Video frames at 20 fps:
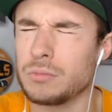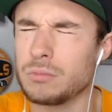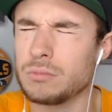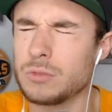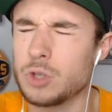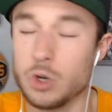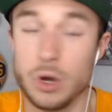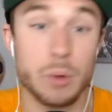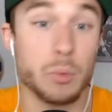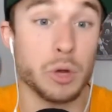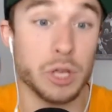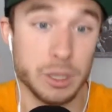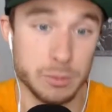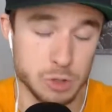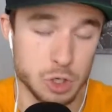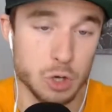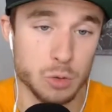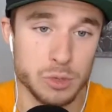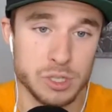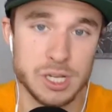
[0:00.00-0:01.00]
Trent Williams
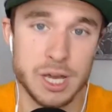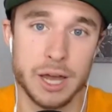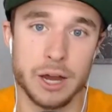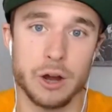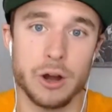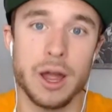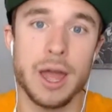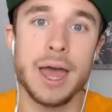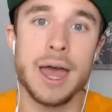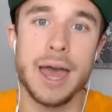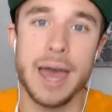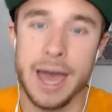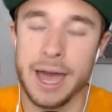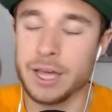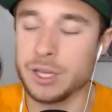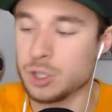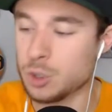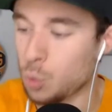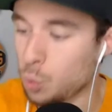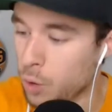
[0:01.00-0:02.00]
could retire
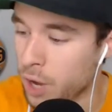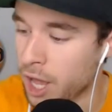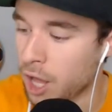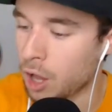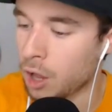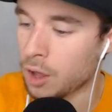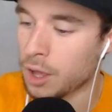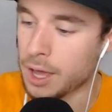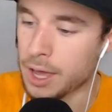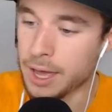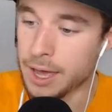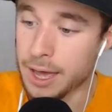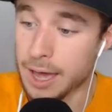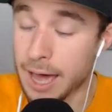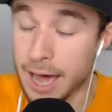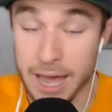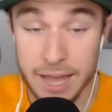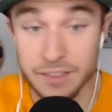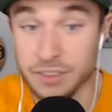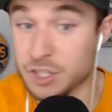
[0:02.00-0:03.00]
as well.
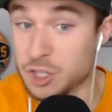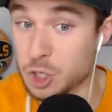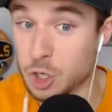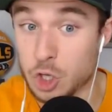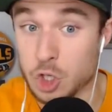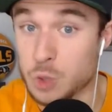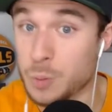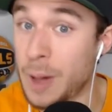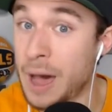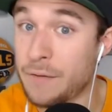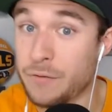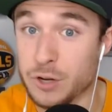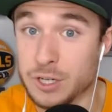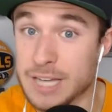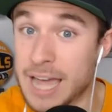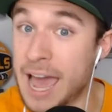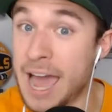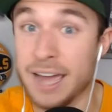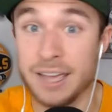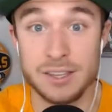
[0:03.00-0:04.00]
I think this is a good spot for
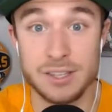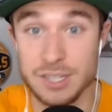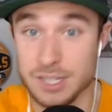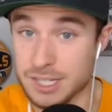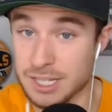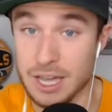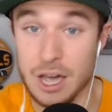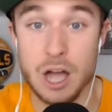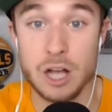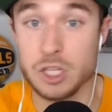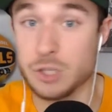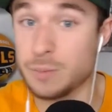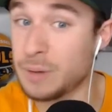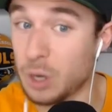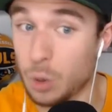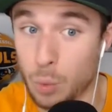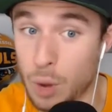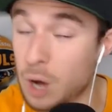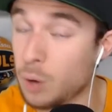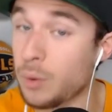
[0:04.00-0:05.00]
Dak. The Seahawks have been a
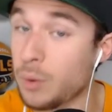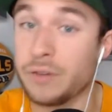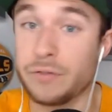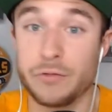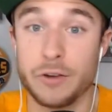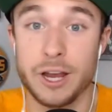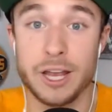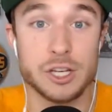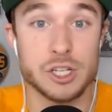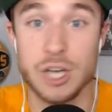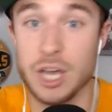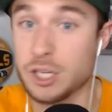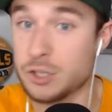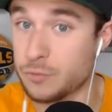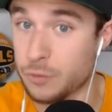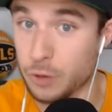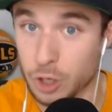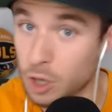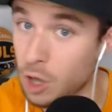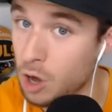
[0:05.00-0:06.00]
well-run franchise
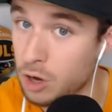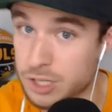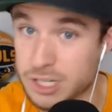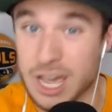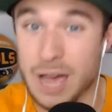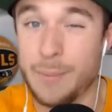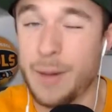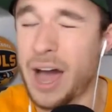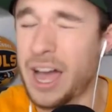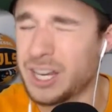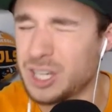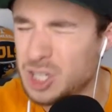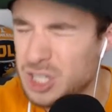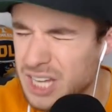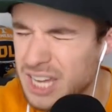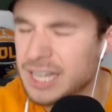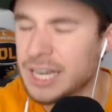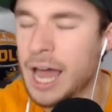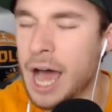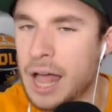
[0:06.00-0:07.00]
for a long time. I
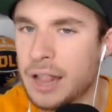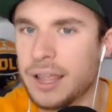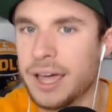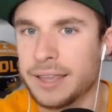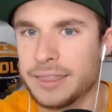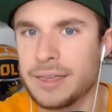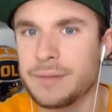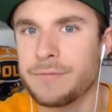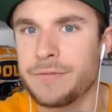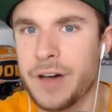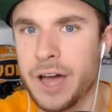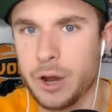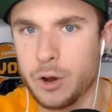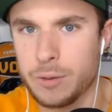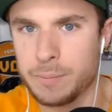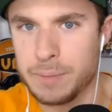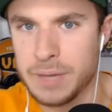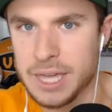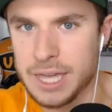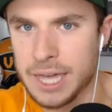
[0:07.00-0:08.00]
did not like them firing
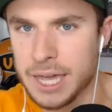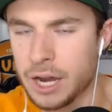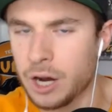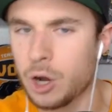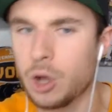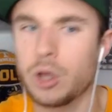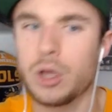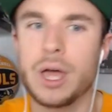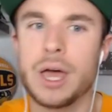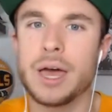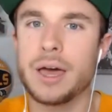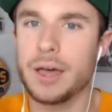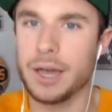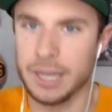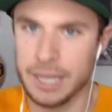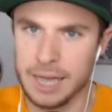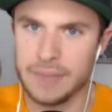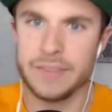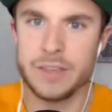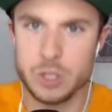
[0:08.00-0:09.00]
Pete Carroll.
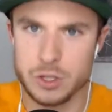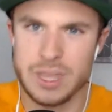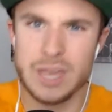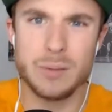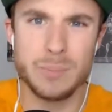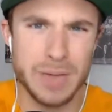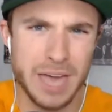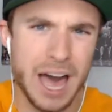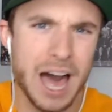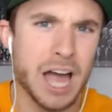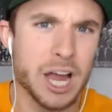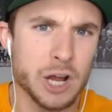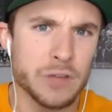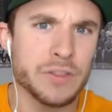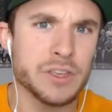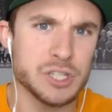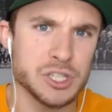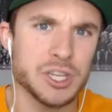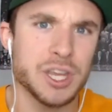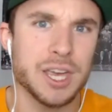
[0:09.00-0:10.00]
Again, they'd be higher on
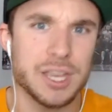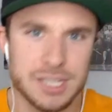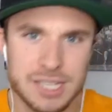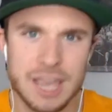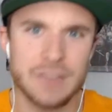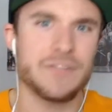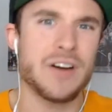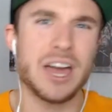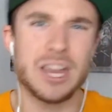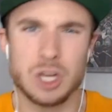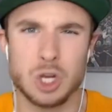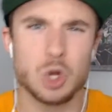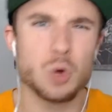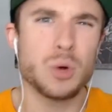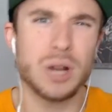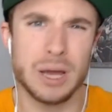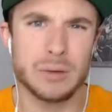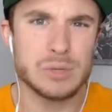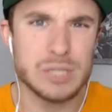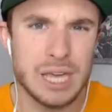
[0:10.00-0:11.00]
this list if I knew what
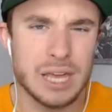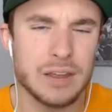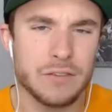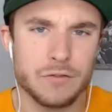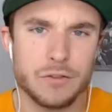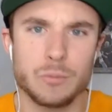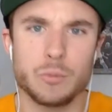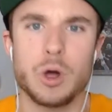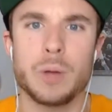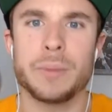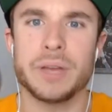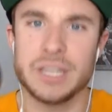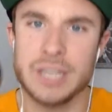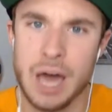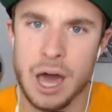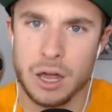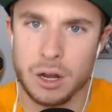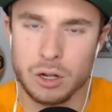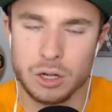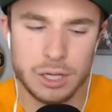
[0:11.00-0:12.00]
I was getting from Will
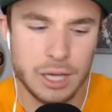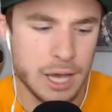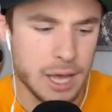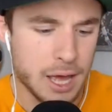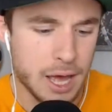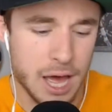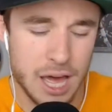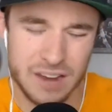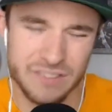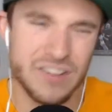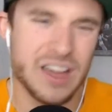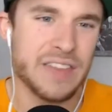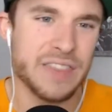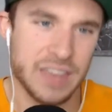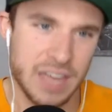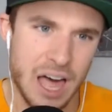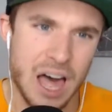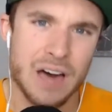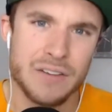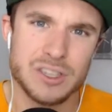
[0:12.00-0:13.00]
McDonald and if I had the
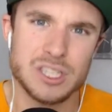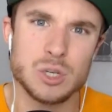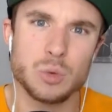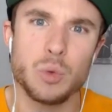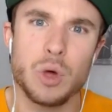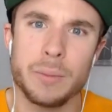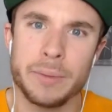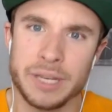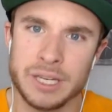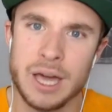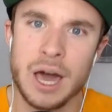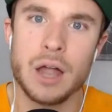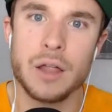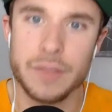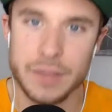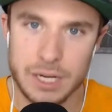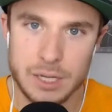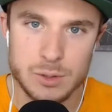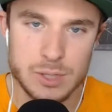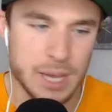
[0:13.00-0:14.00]
confidence of Will McDonald
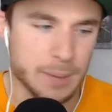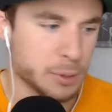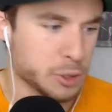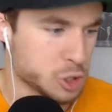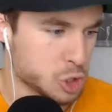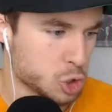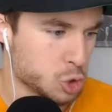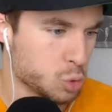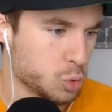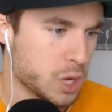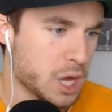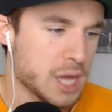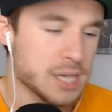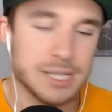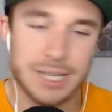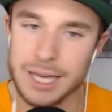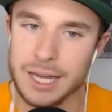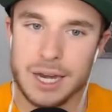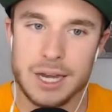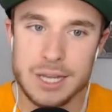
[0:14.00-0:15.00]
that he's able to
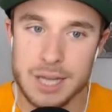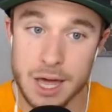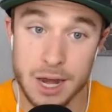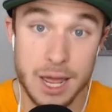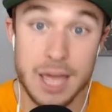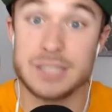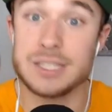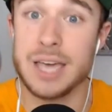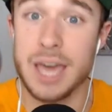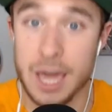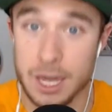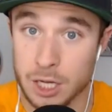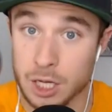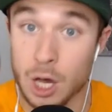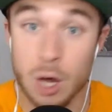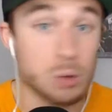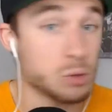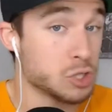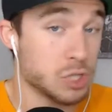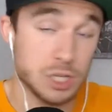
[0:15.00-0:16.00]
get it done as a head
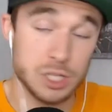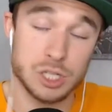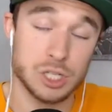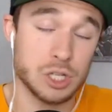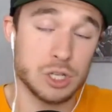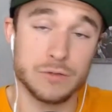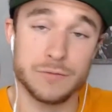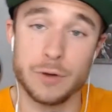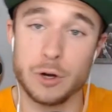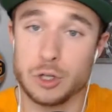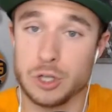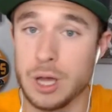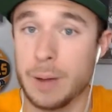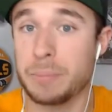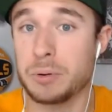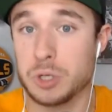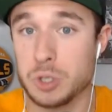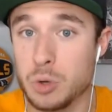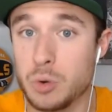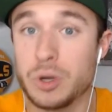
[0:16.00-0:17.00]
coach. This is his first
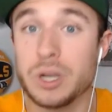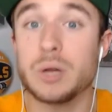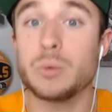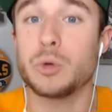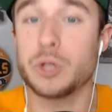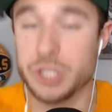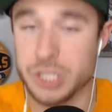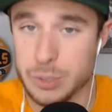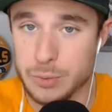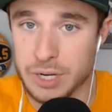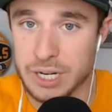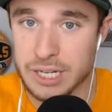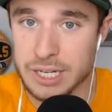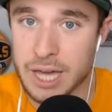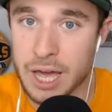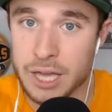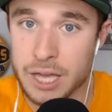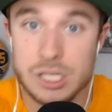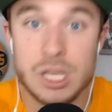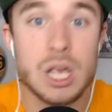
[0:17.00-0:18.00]
opportunity. We'll see what he
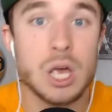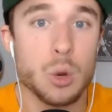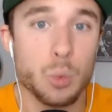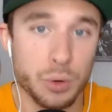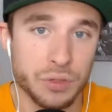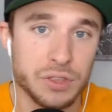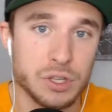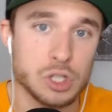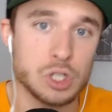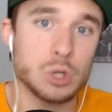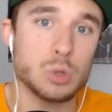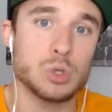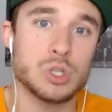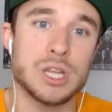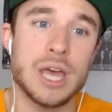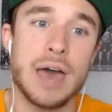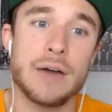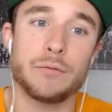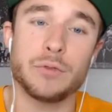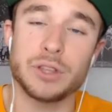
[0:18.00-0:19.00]
does with this new
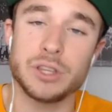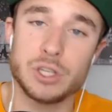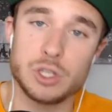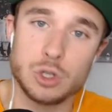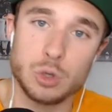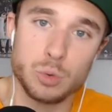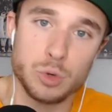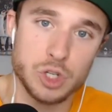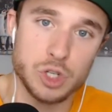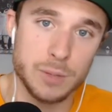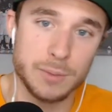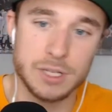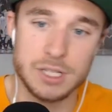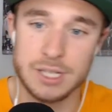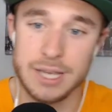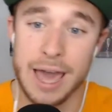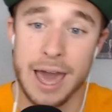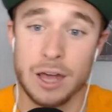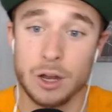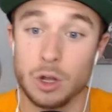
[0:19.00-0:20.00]
staff, with this new regime in
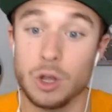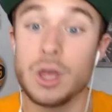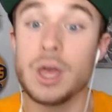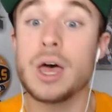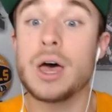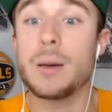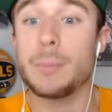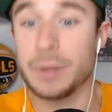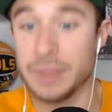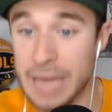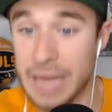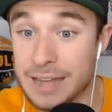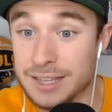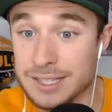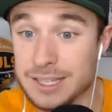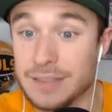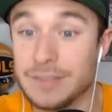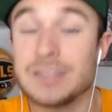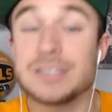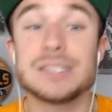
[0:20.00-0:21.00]
Seattle. But that
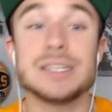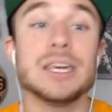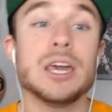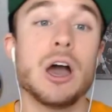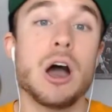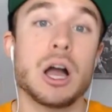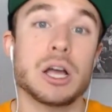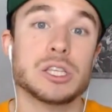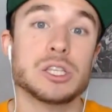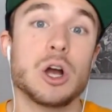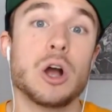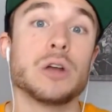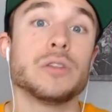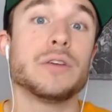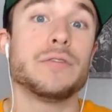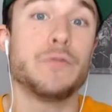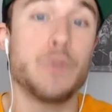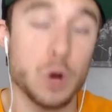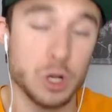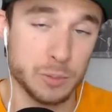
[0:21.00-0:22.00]
said, the Seahawks are the
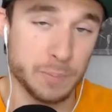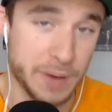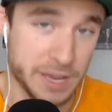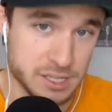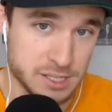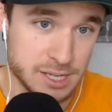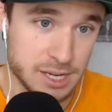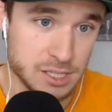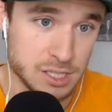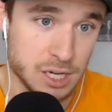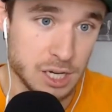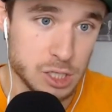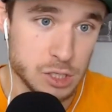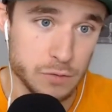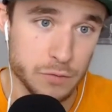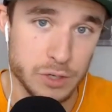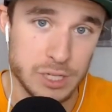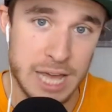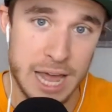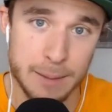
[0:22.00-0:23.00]
fourth best destination
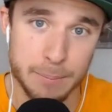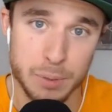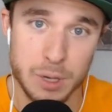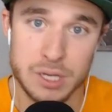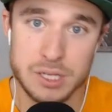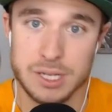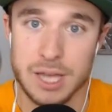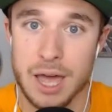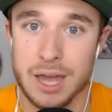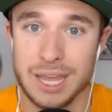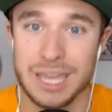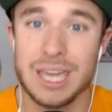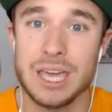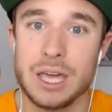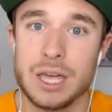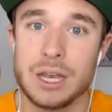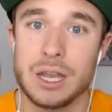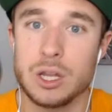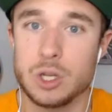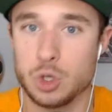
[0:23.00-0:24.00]
for Dak Prescott
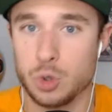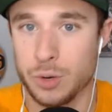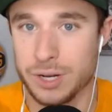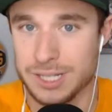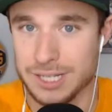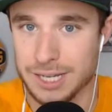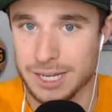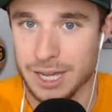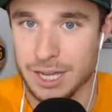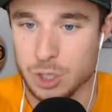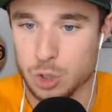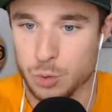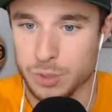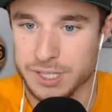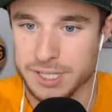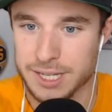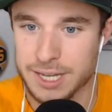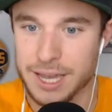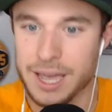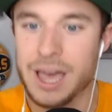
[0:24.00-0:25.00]
in
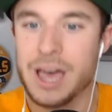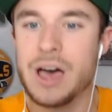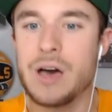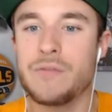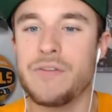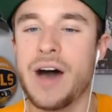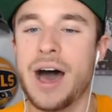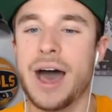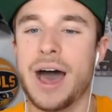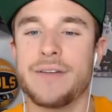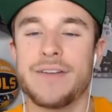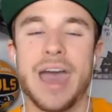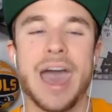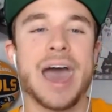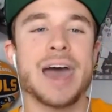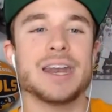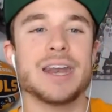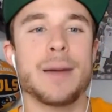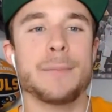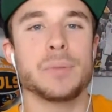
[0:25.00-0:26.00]
2025.
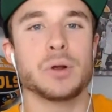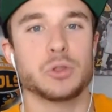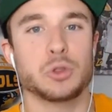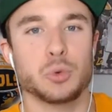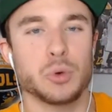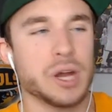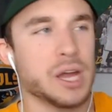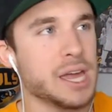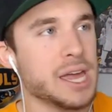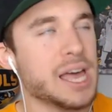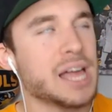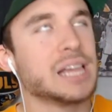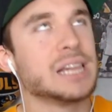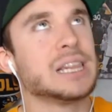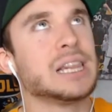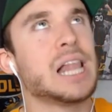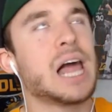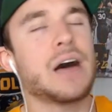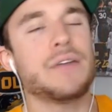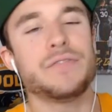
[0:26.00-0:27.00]
At number three,
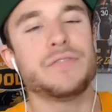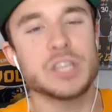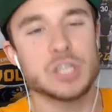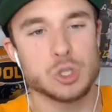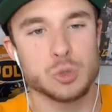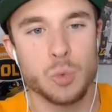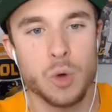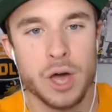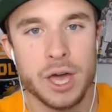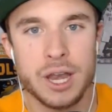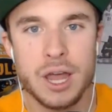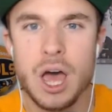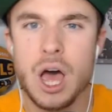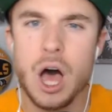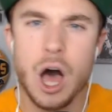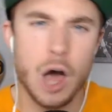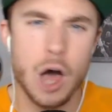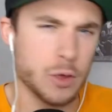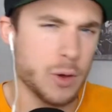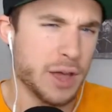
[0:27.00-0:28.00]
love this one,
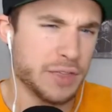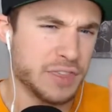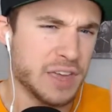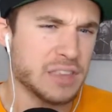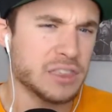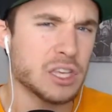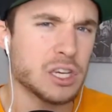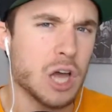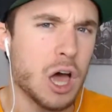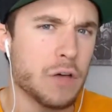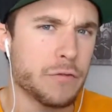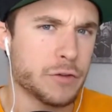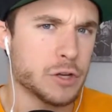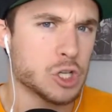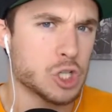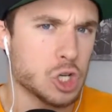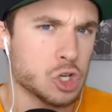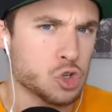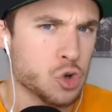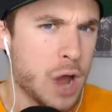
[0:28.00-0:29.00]
although I think the Dolphins
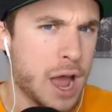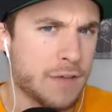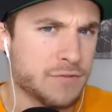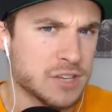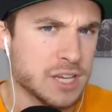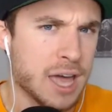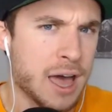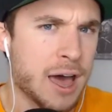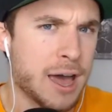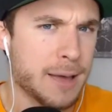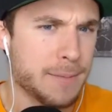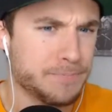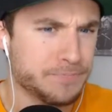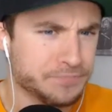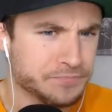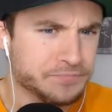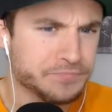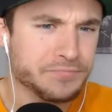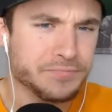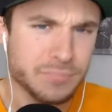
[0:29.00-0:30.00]
should draft a guy.
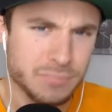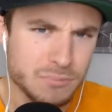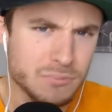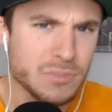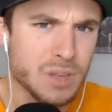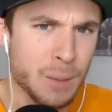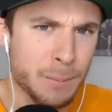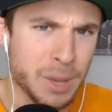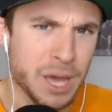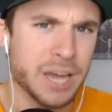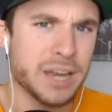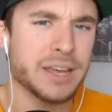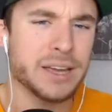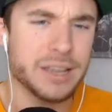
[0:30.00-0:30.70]
But